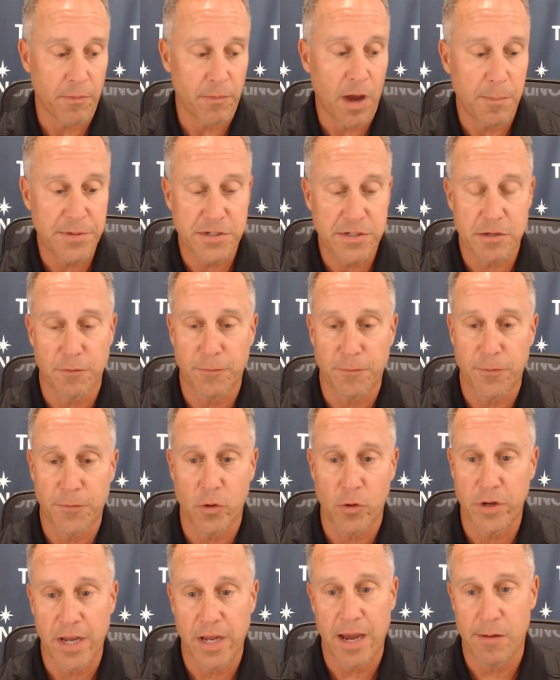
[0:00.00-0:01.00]
up until
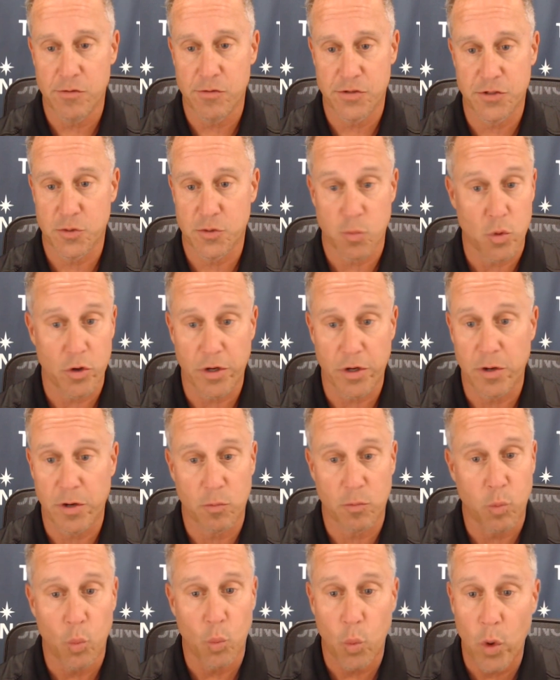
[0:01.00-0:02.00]
forty, I was just working
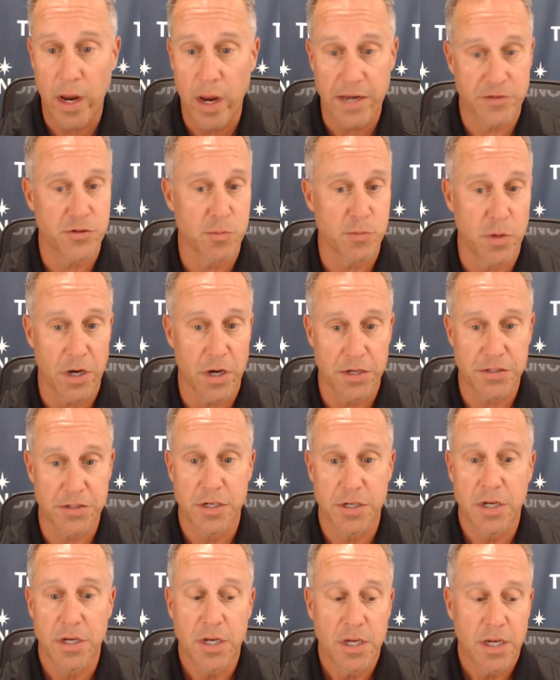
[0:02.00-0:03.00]
way too much.
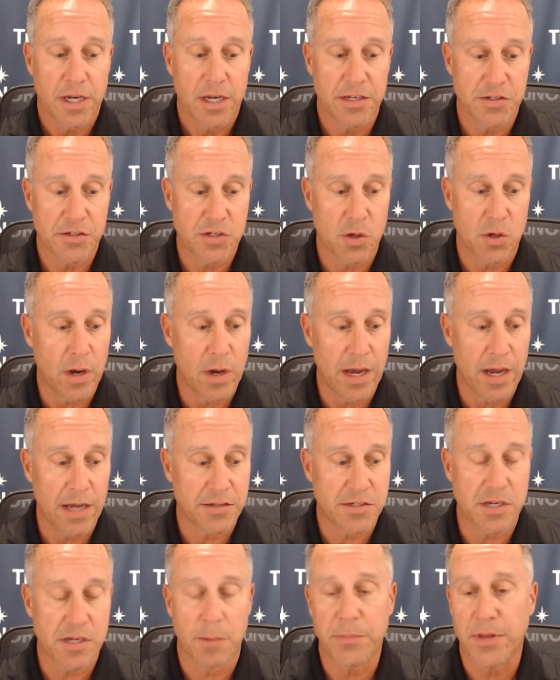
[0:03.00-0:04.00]
And so I,
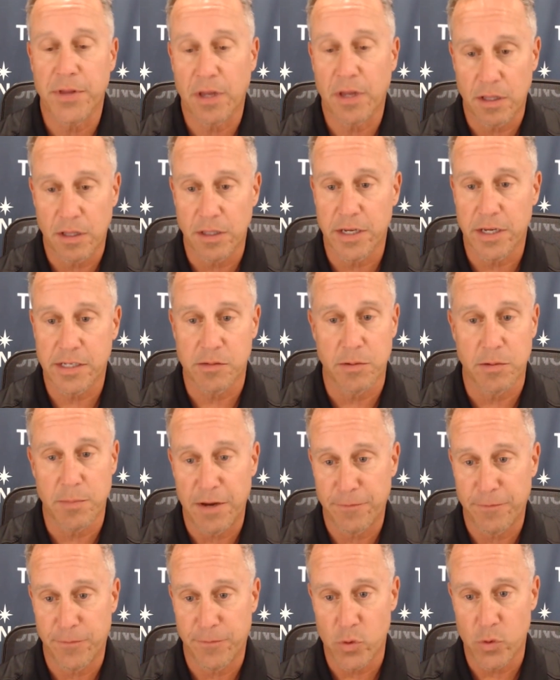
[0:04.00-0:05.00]
something clicked in my
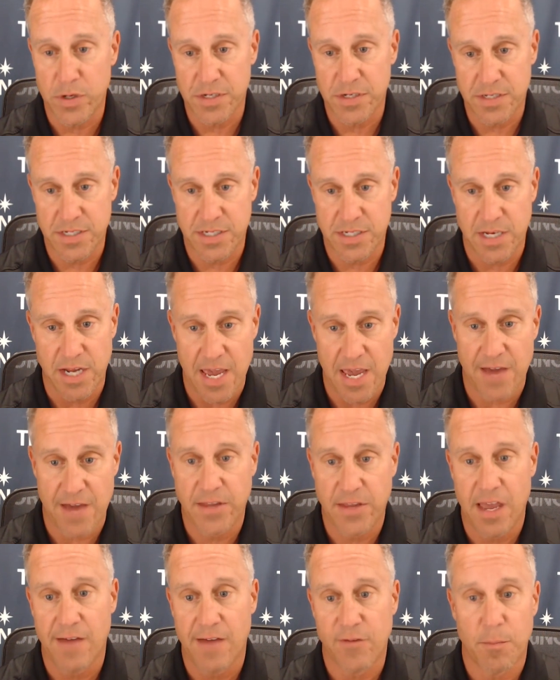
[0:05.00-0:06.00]
forties to said, I have
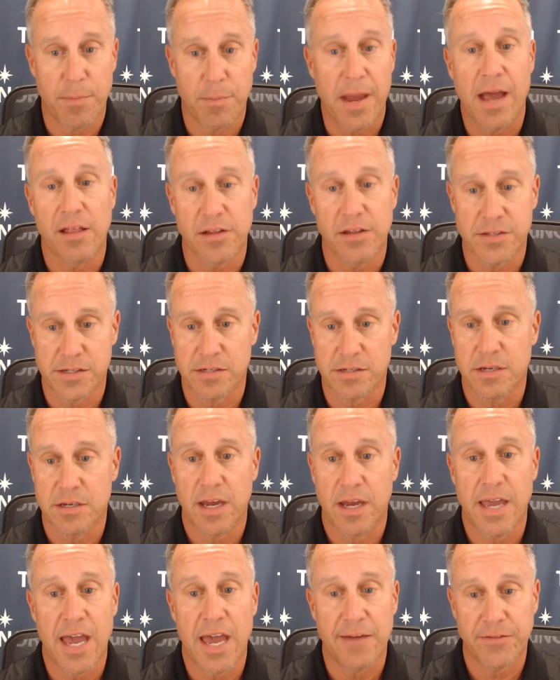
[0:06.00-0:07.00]
to have a balance.
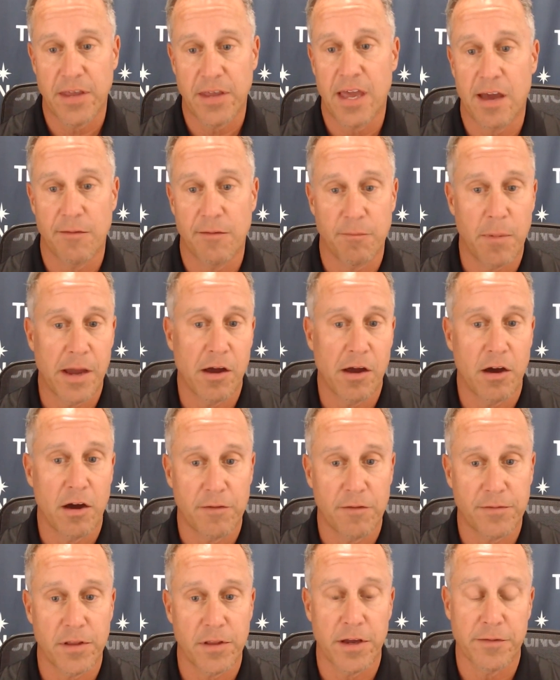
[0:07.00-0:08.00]
I have to have my
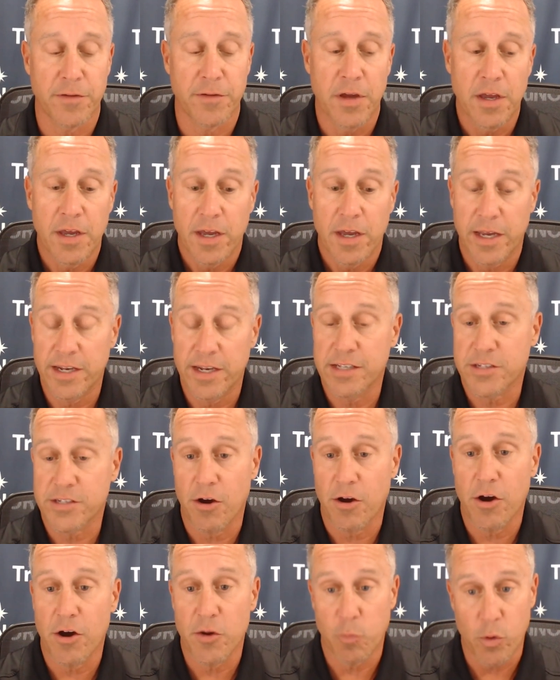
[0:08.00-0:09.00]
off life. And it's
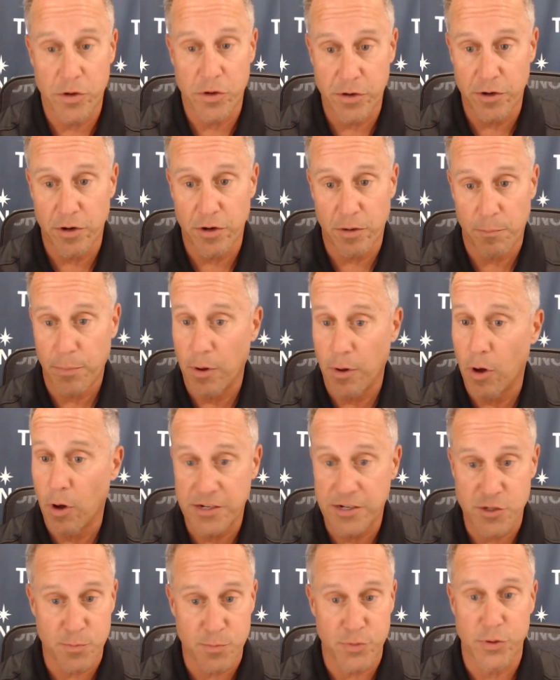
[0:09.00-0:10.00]
hard when you're an
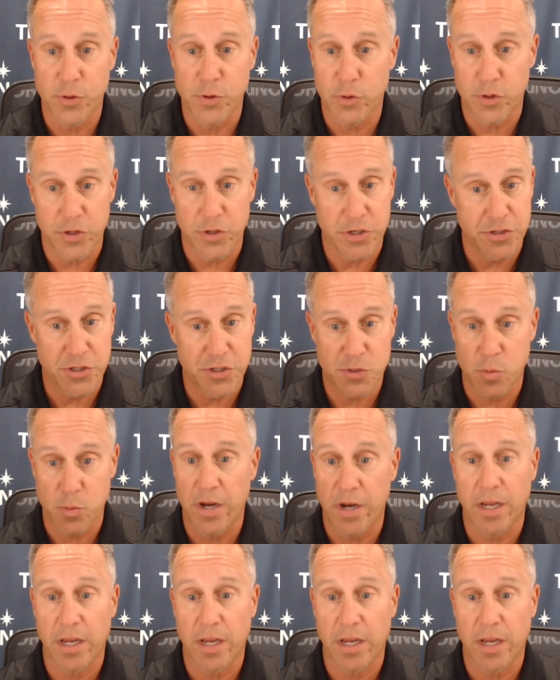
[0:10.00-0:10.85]
entrepreneur. You just want